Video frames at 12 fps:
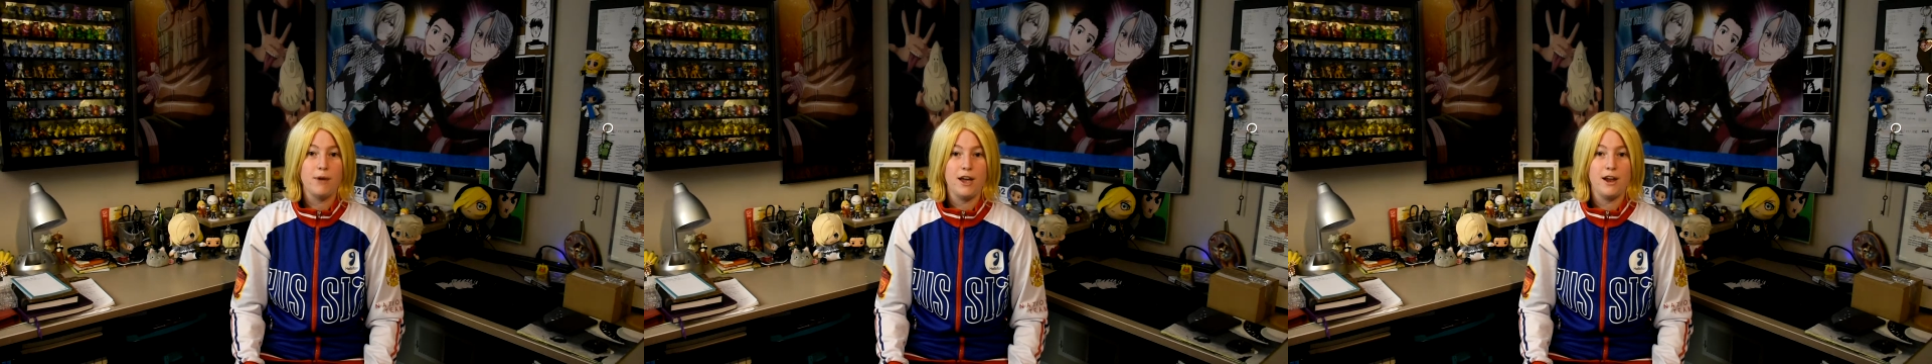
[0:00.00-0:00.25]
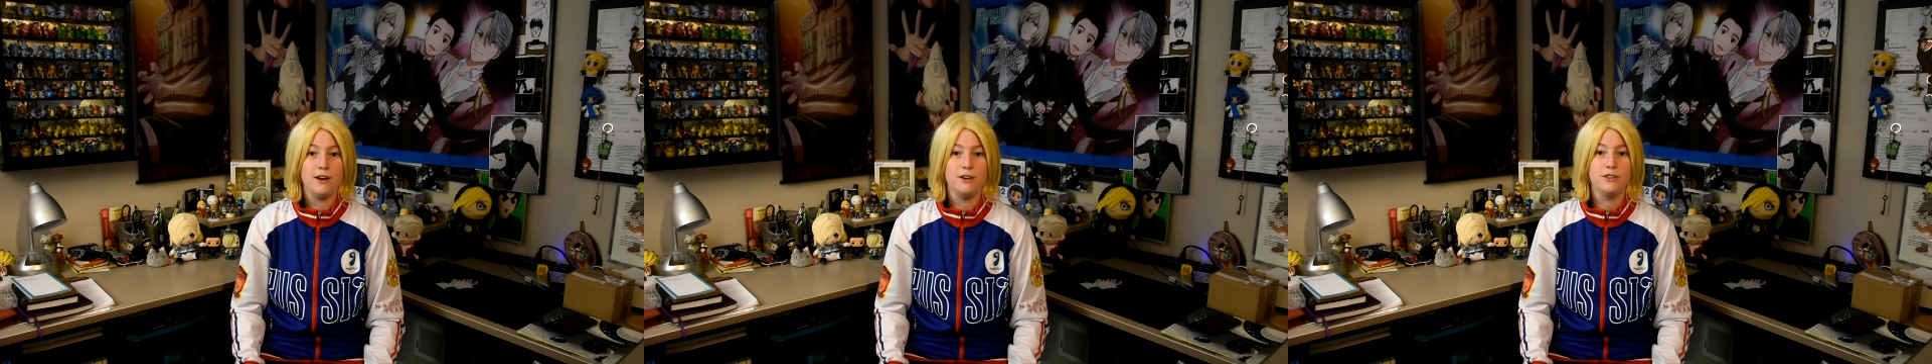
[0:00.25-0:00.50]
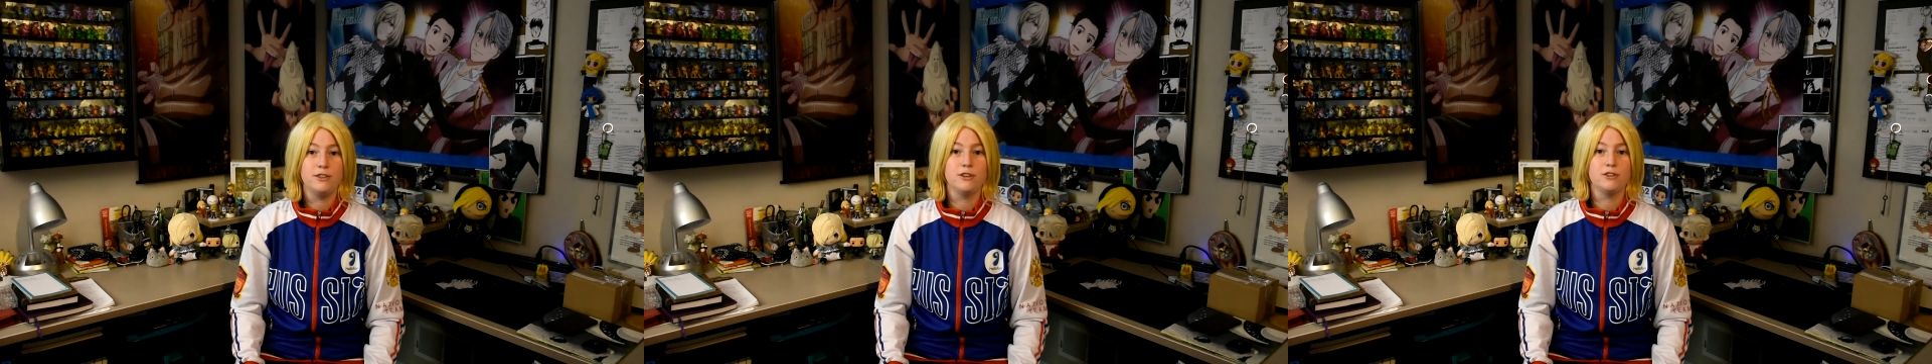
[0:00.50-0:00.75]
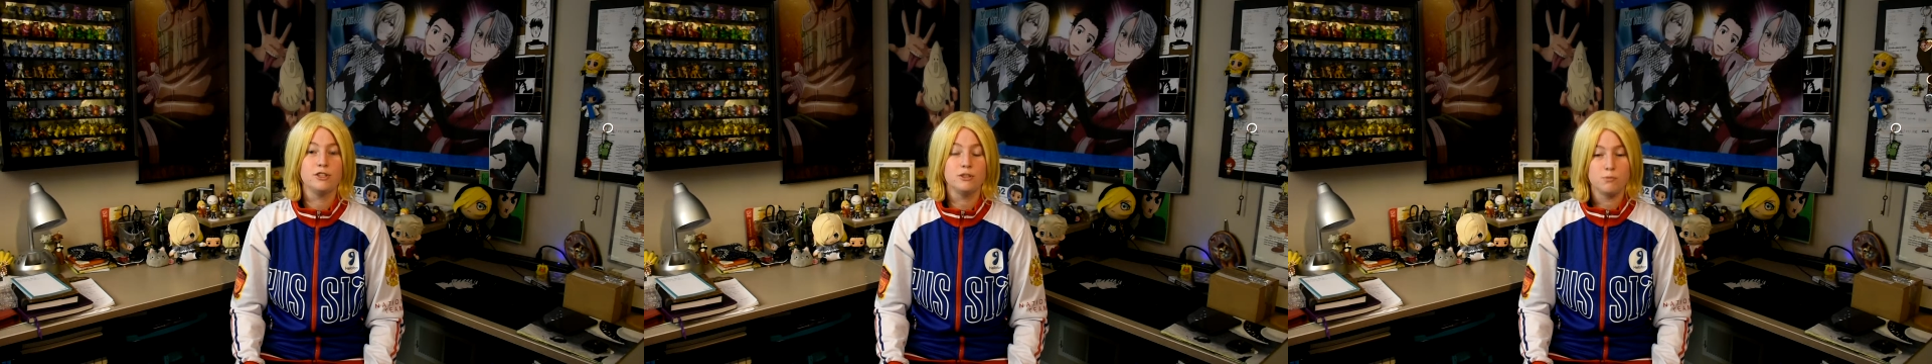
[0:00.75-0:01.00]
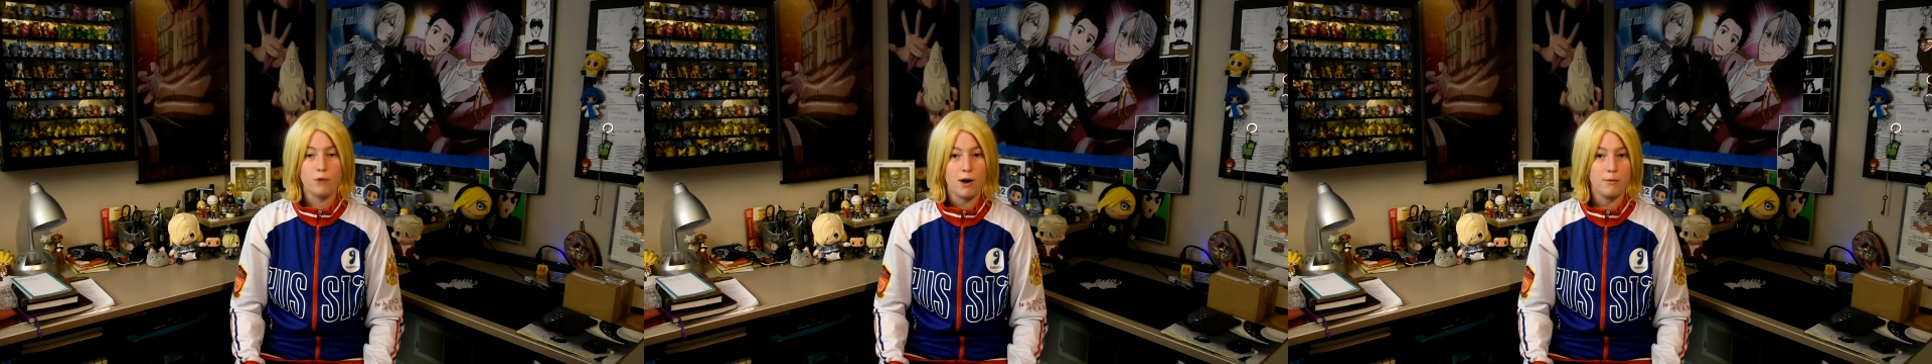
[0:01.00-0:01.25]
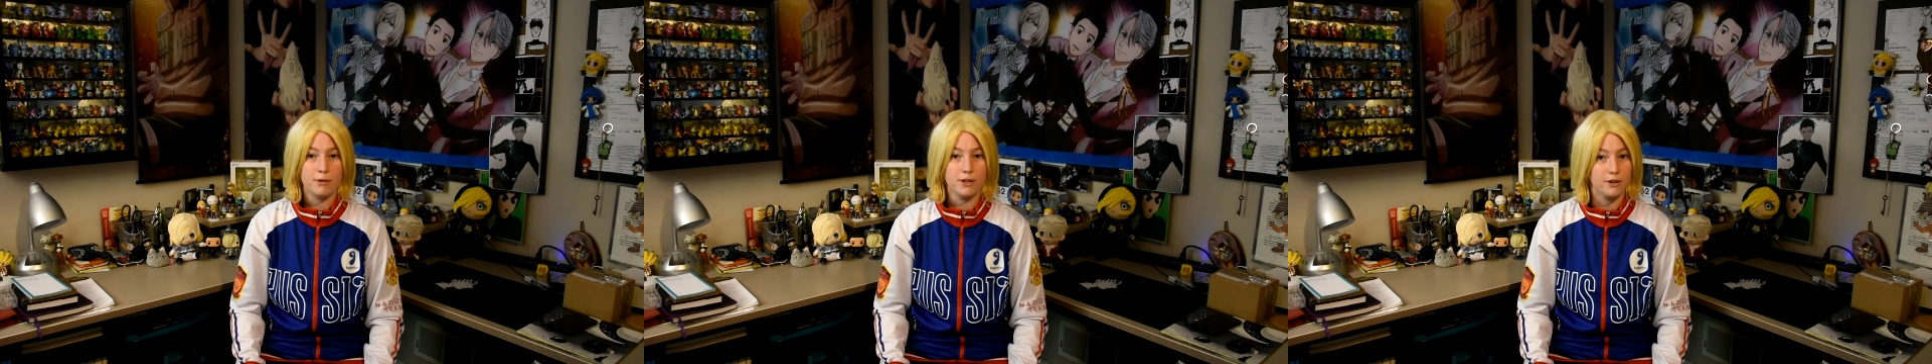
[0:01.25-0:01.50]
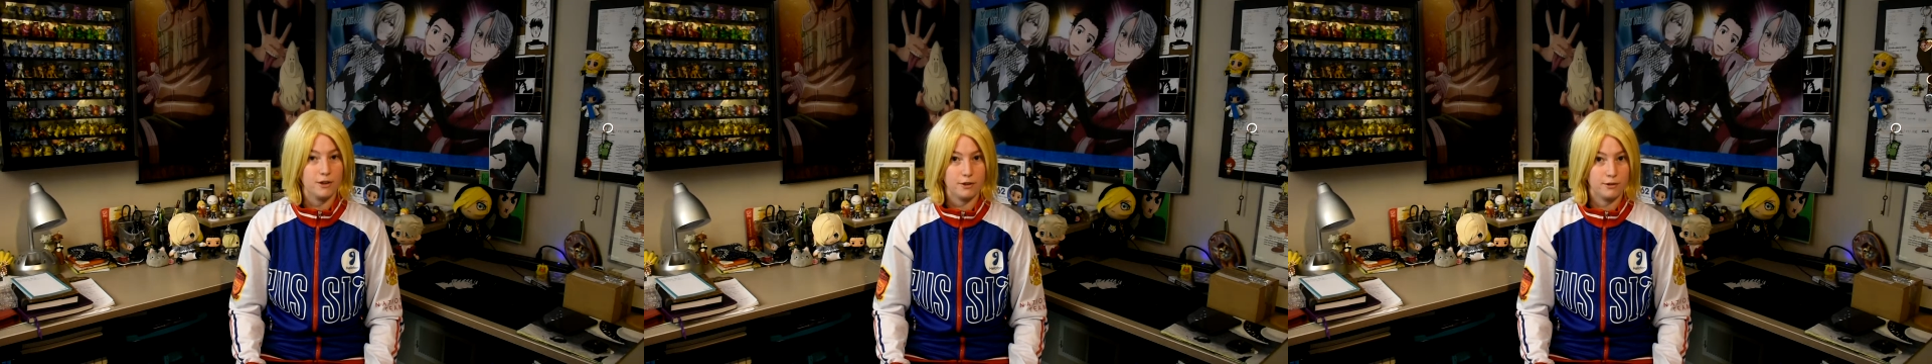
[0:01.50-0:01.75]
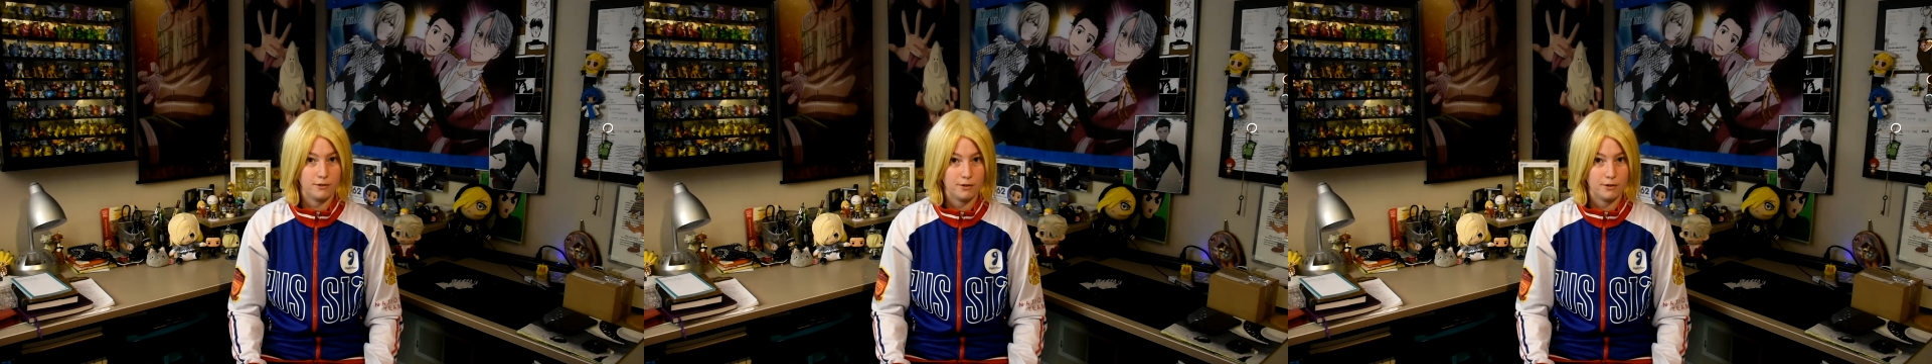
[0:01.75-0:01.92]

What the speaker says: and they're just wobbling all over